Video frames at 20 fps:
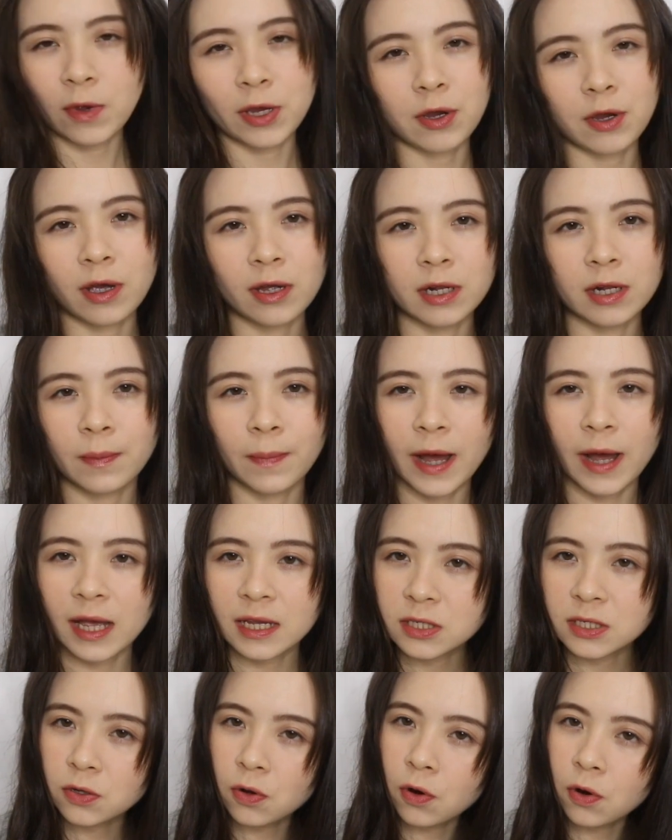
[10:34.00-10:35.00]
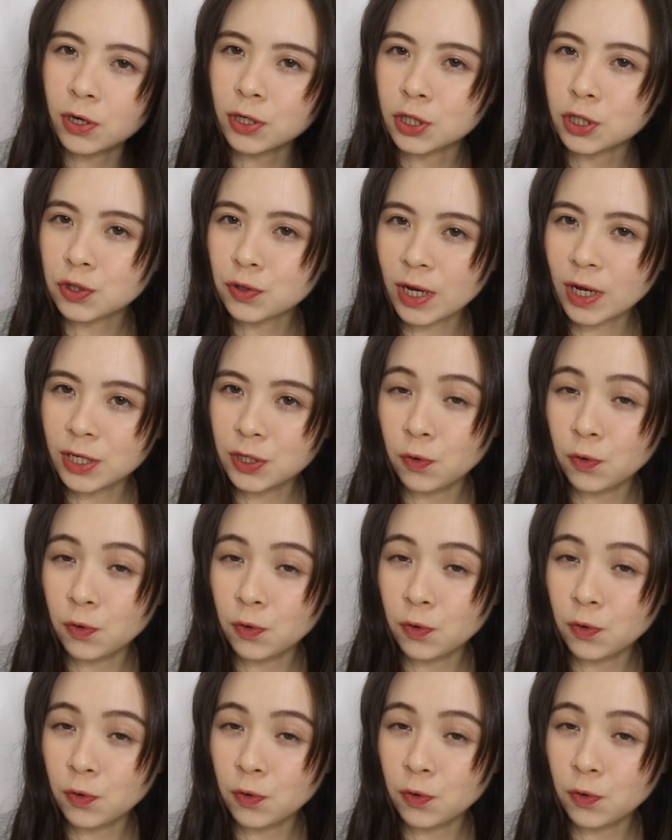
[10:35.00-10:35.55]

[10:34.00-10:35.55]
When you're on a bus or on a train,